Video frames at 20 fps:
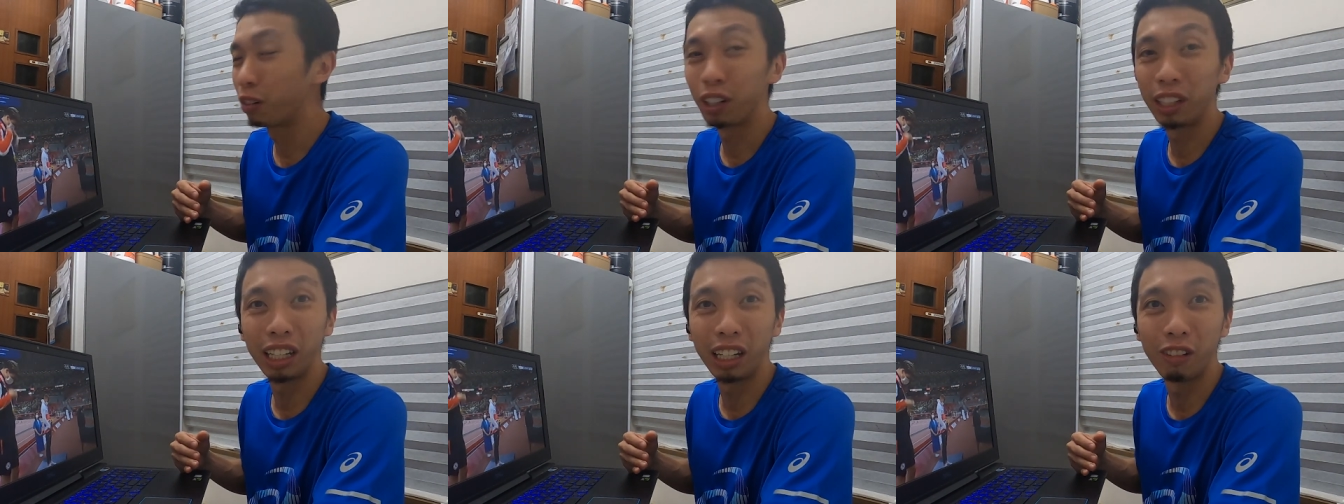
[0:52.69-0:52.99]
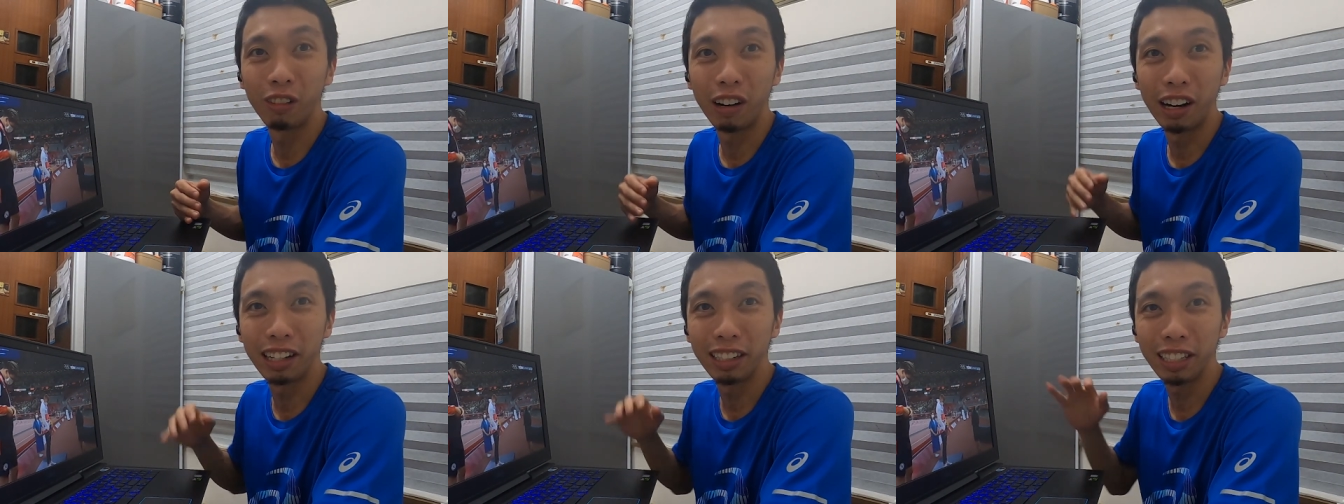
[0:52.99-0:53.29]
for
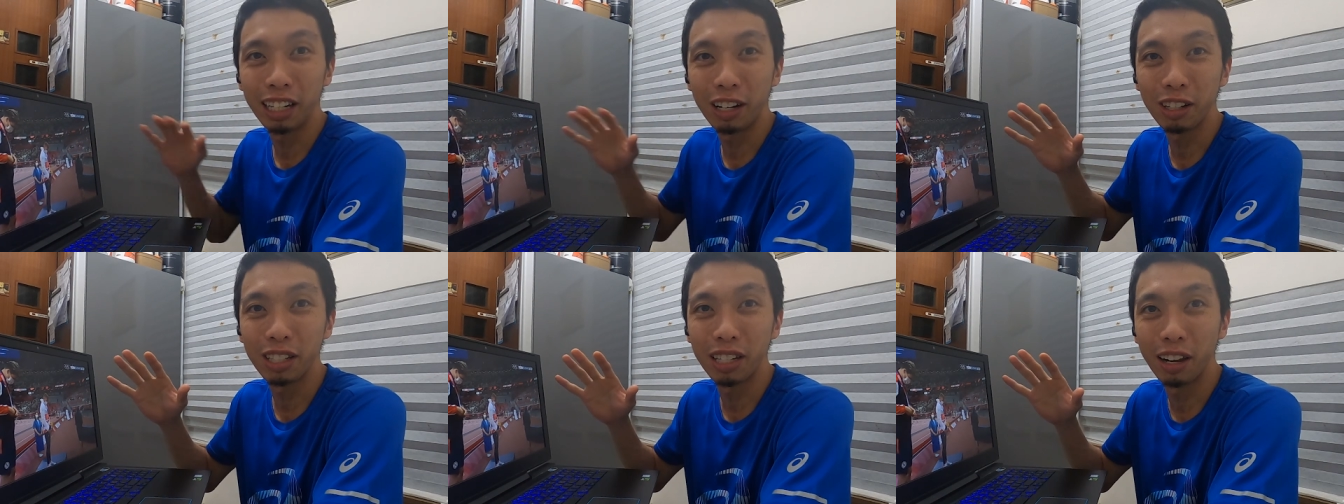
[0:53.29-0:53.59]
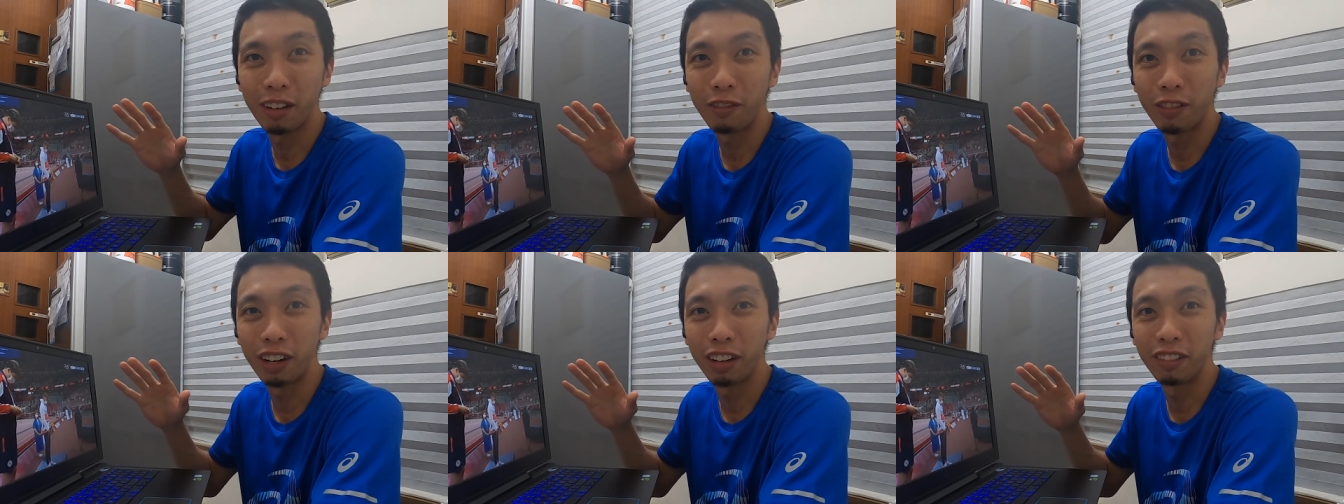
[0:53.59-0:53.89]
the
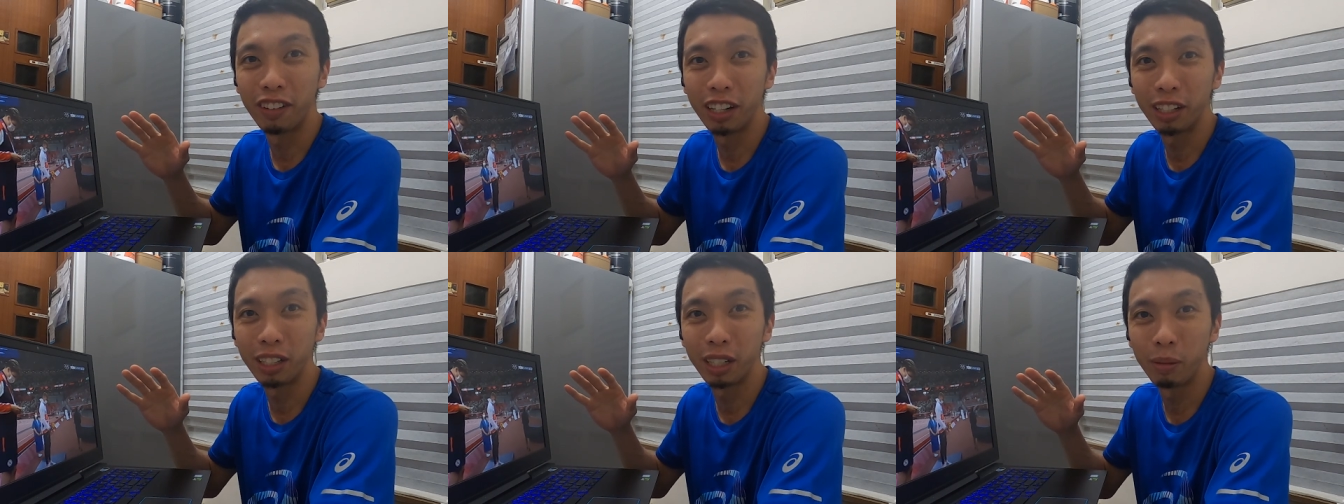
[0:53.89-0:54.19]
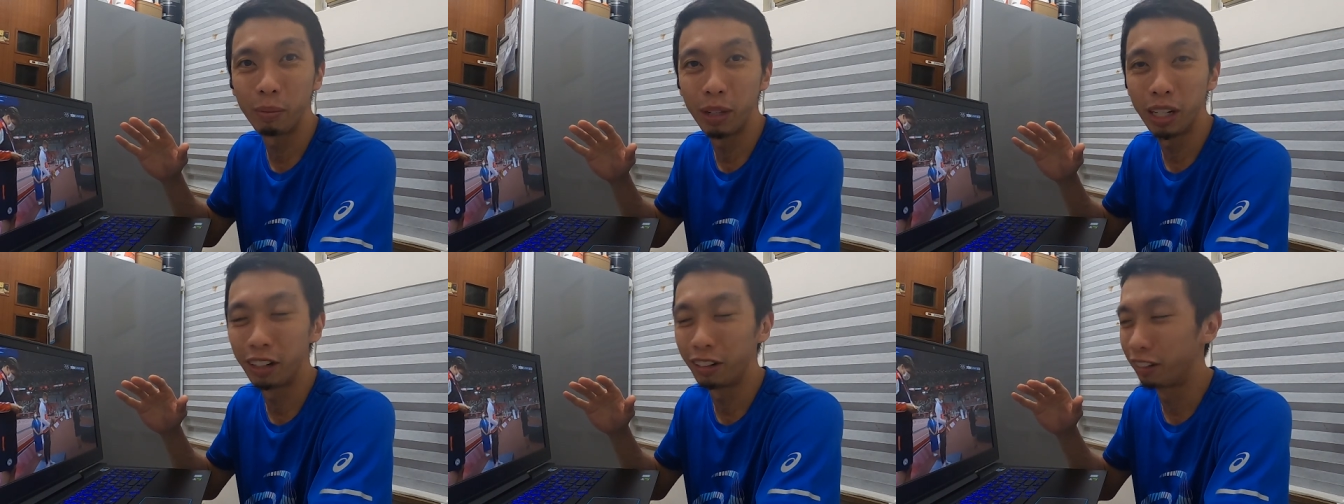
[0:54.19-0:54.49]

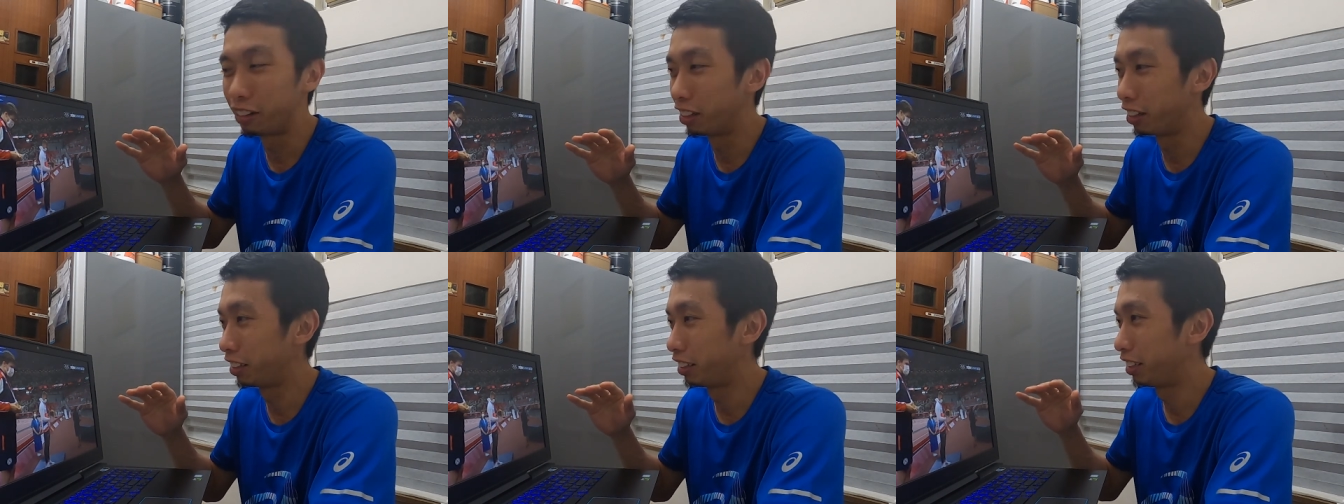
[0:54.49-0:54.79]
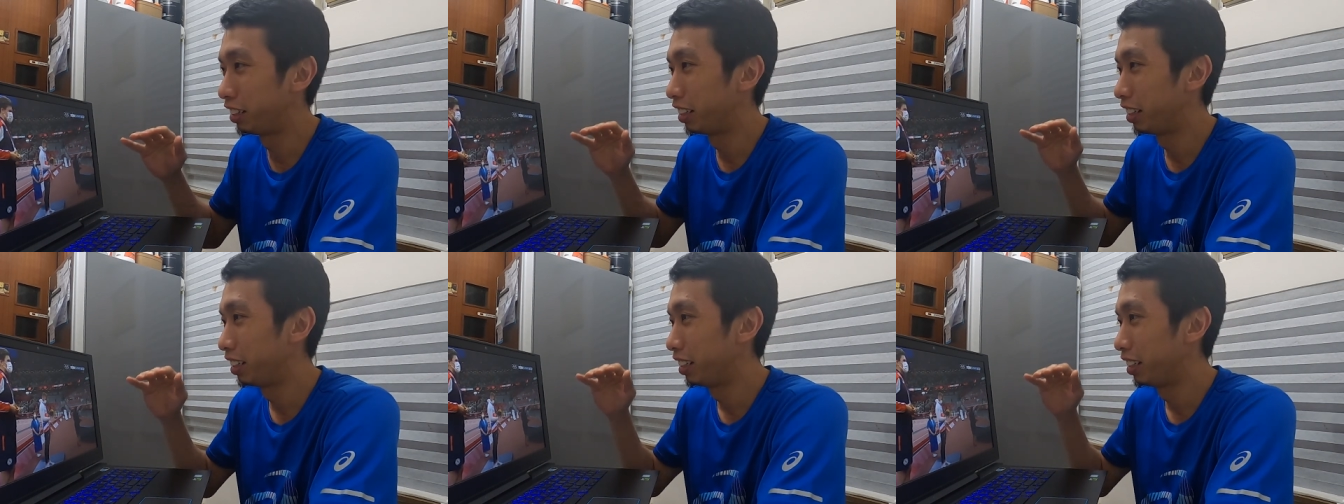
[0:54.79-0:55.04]
1,500 meter run